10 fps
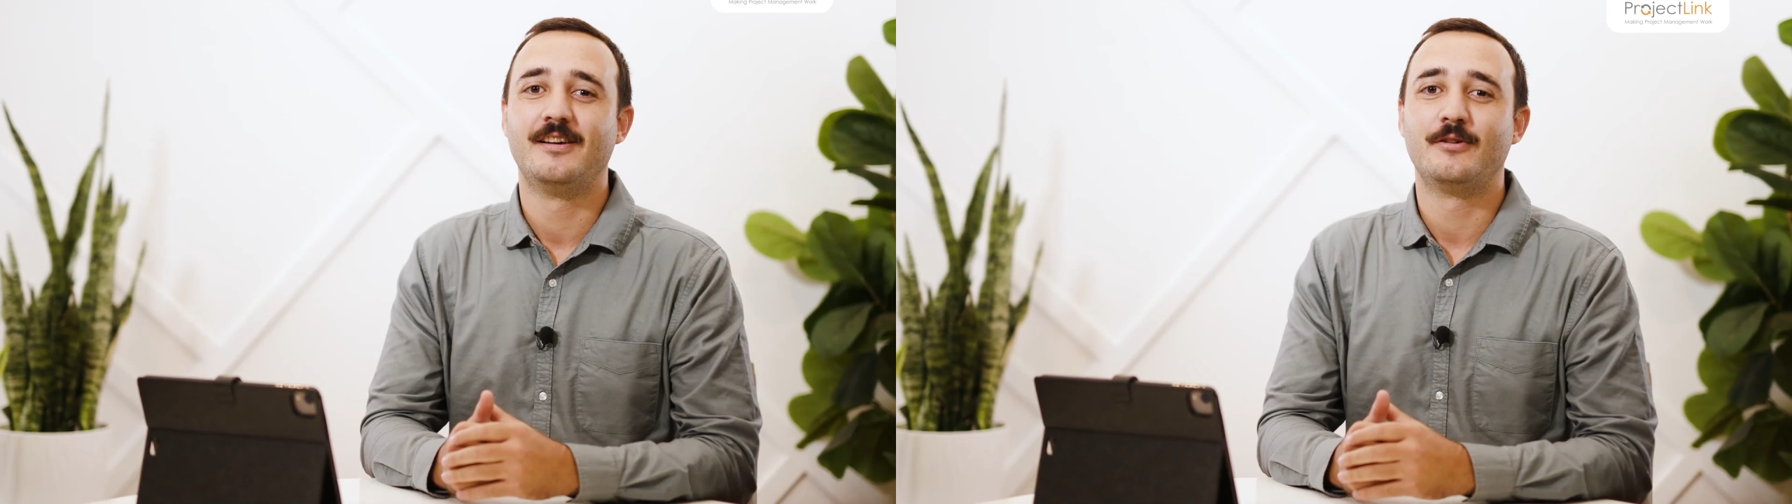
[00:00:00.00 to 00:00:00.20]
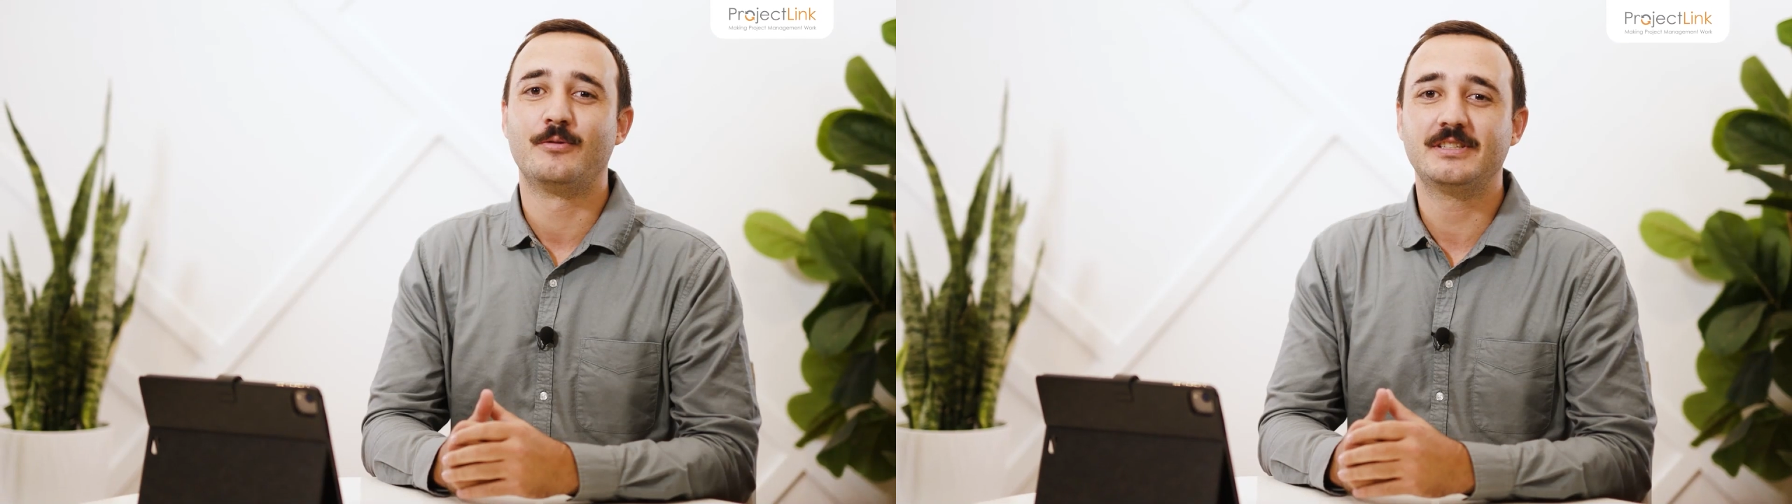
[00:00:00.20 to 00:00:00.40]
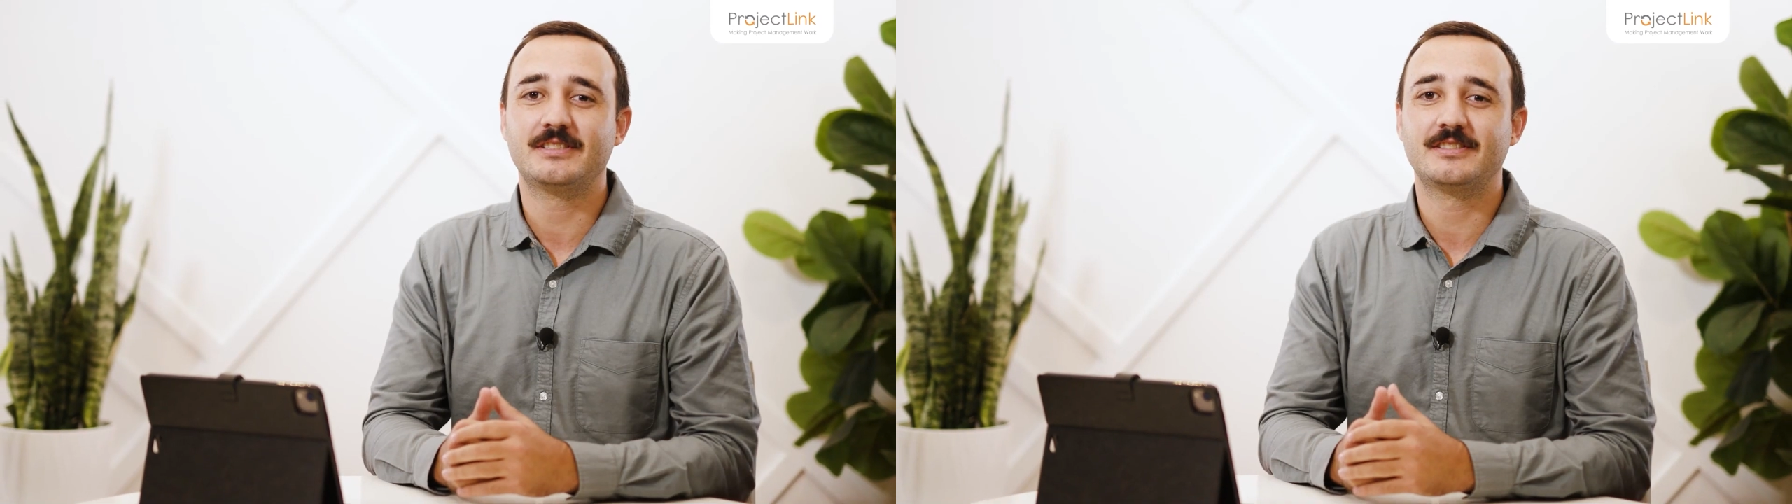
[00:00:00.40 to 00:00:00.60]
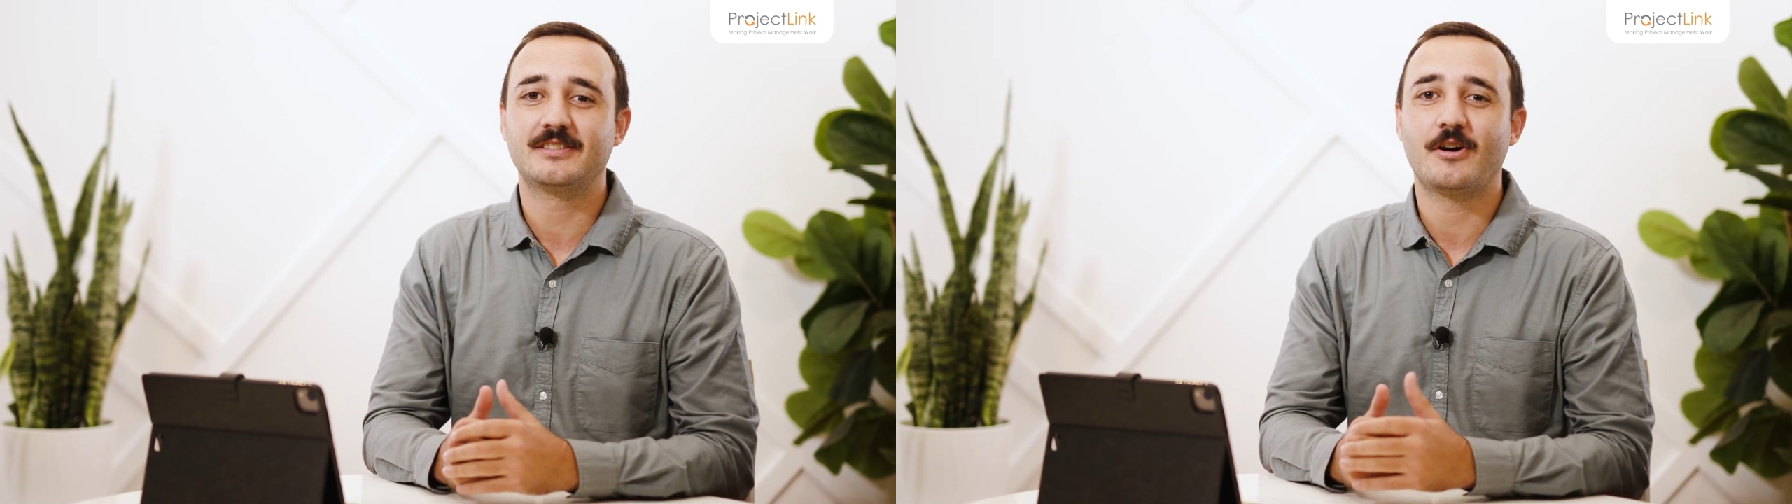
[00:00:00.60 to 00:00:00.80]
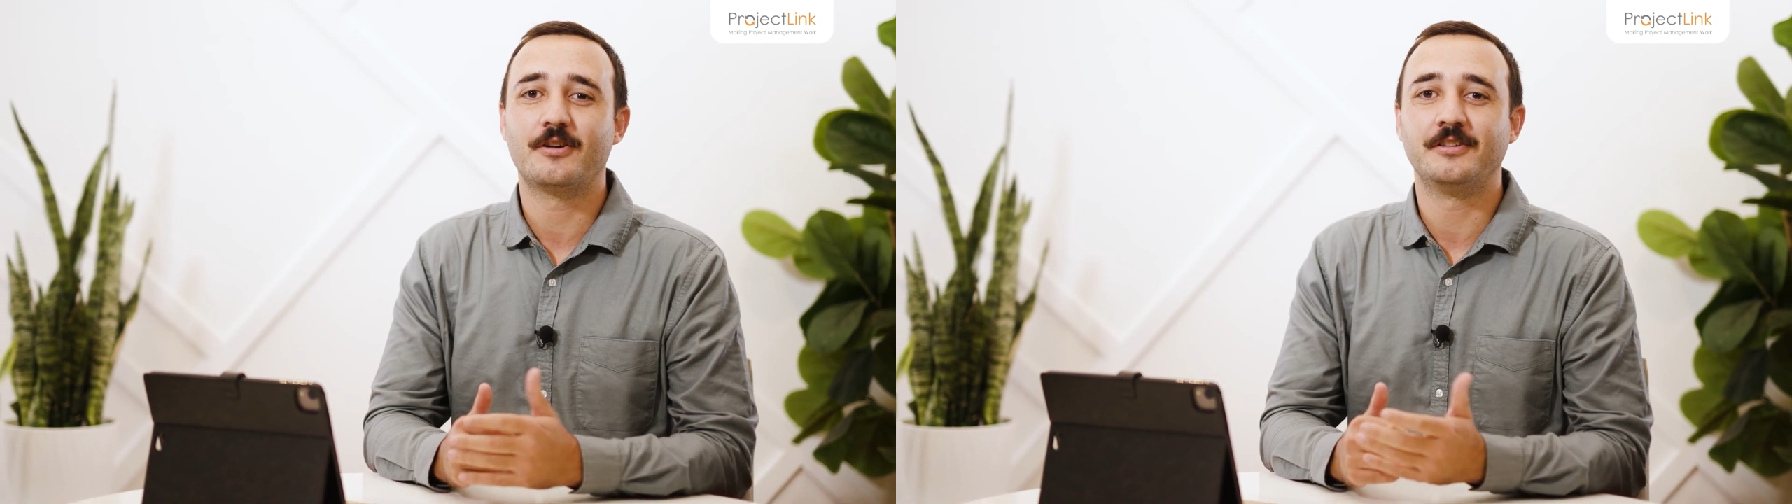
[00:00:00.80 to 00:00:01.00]

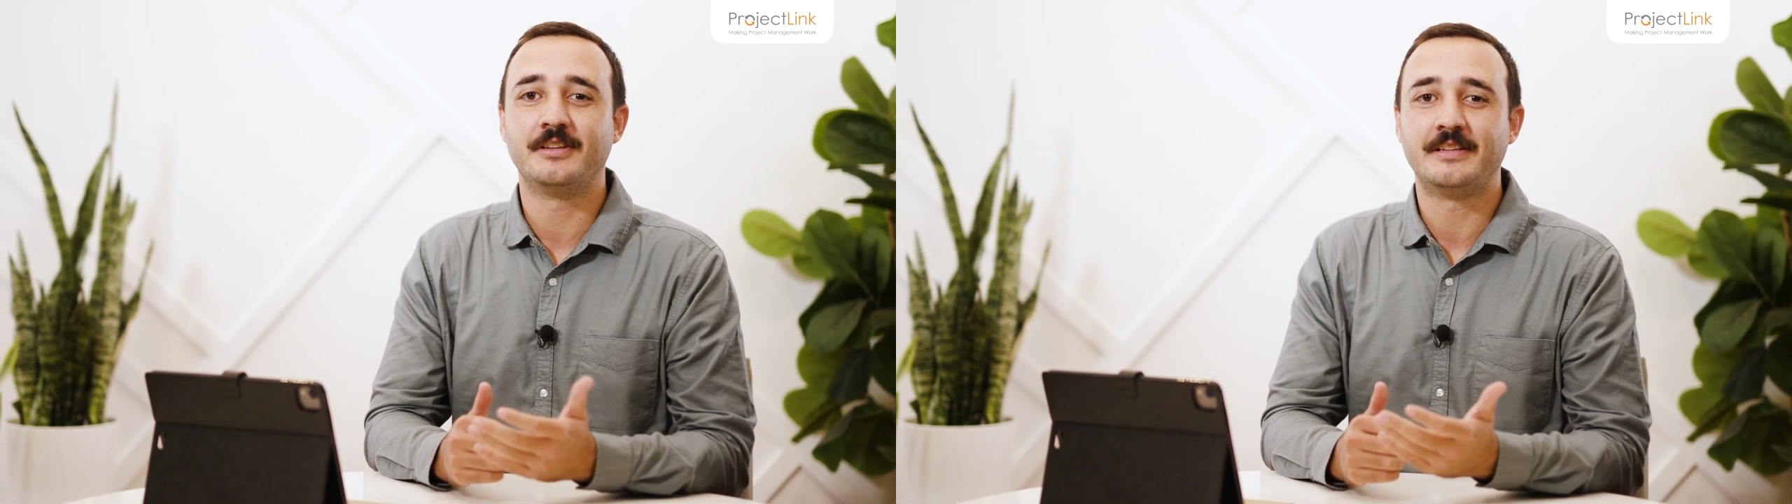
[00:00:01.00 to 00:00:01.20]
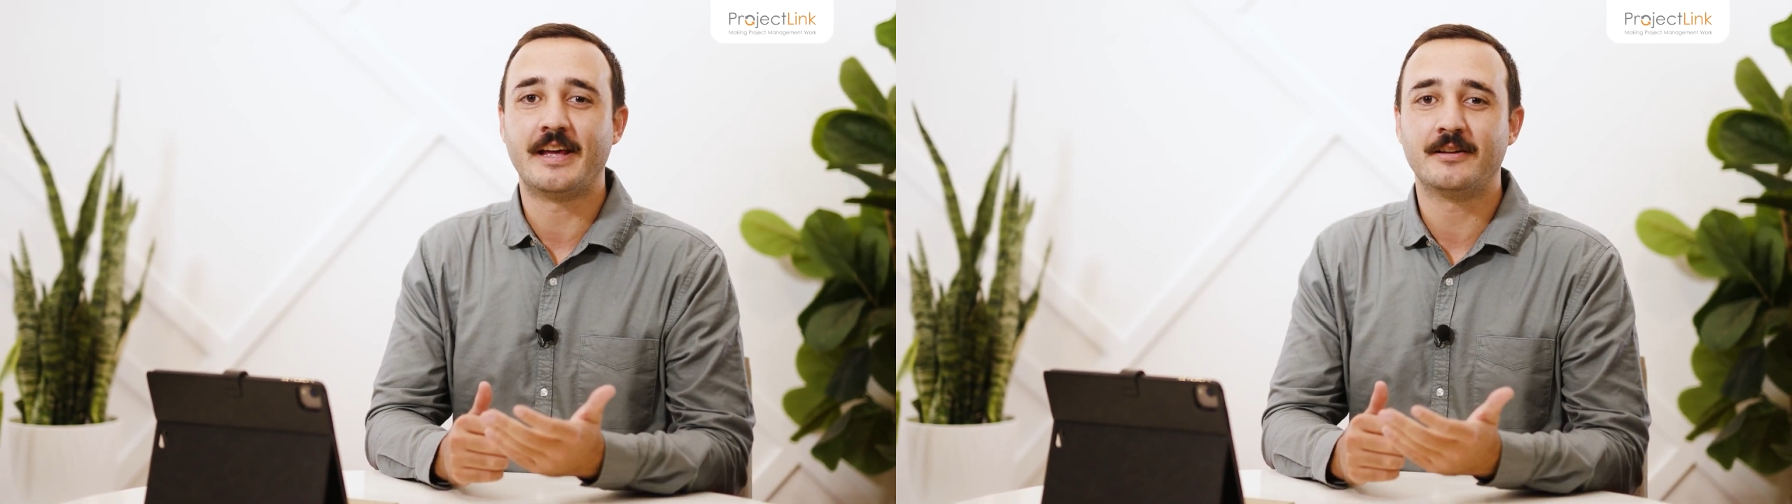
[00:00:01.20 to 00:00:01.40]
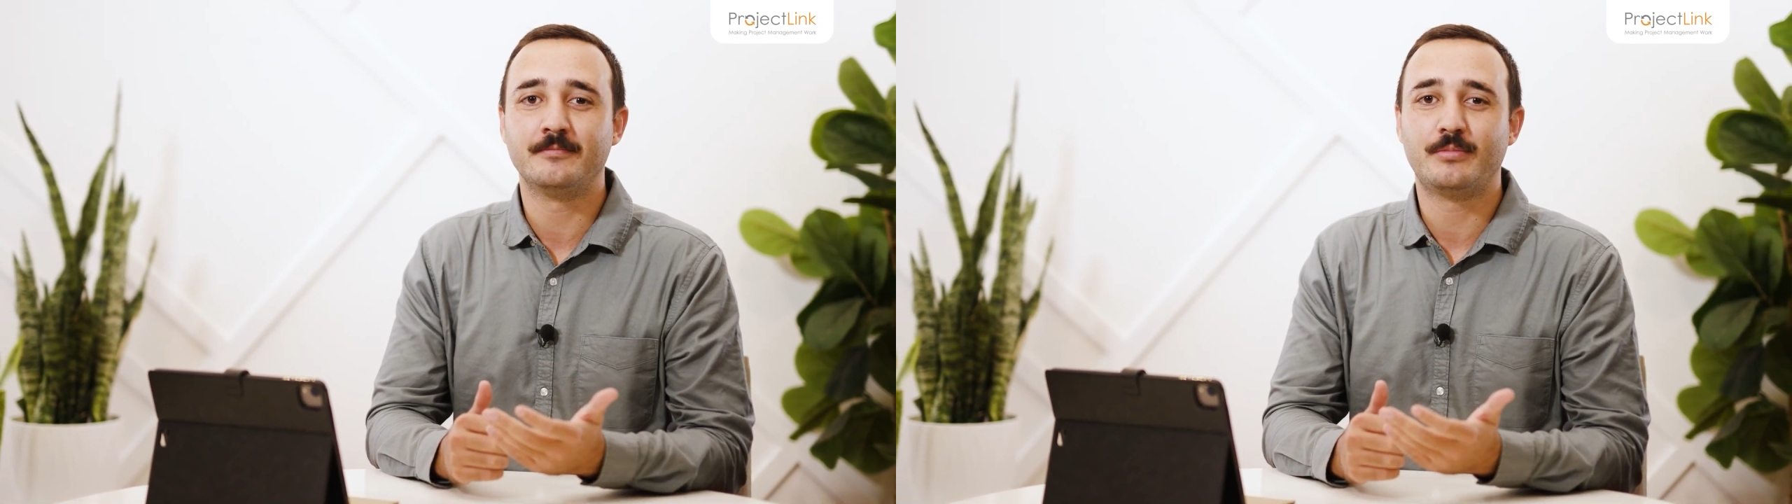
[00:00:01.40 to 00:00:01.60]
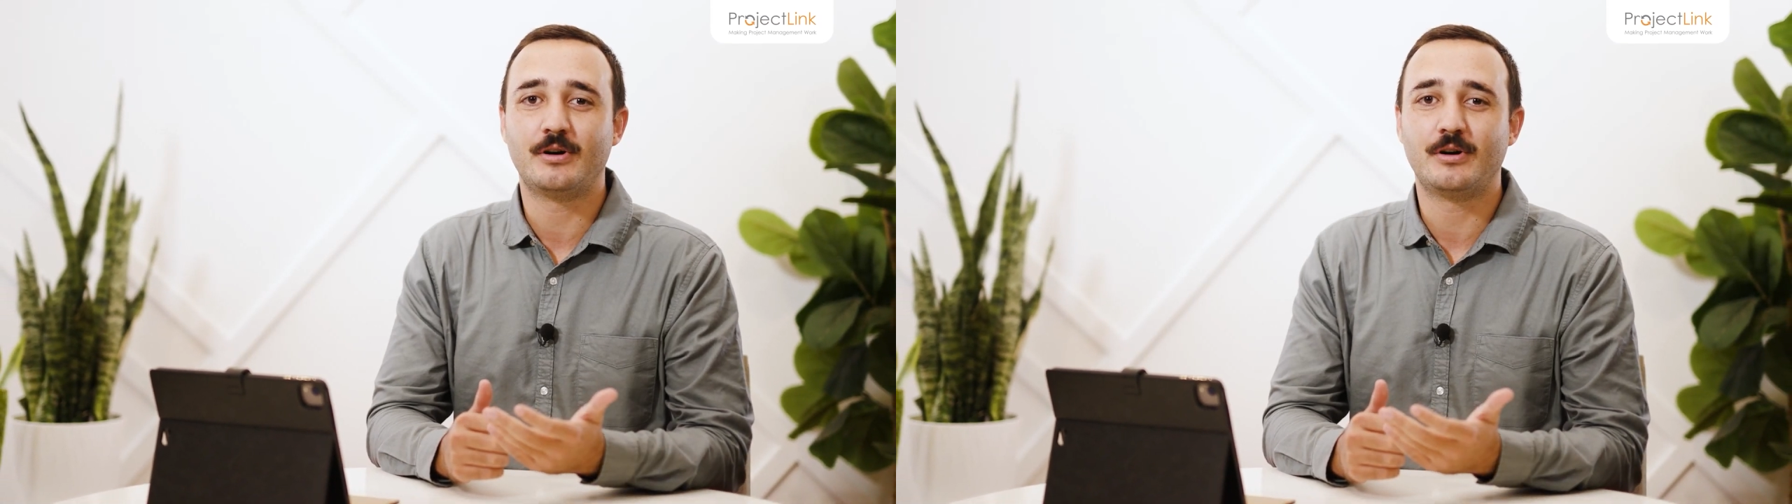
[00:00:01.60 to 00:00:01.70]
Risks are an inherent